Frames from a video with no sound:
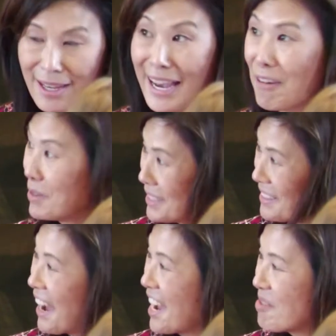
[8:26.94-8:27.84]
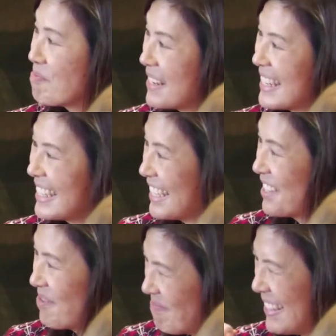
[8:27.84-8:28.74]
I was not being
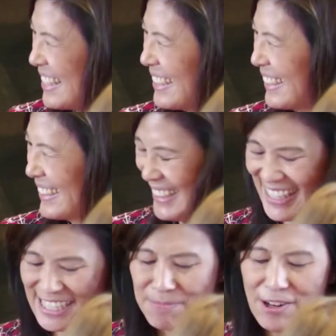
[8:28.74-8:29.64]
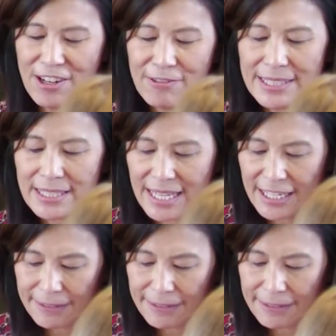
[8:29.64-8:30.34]
me, as Mary would say.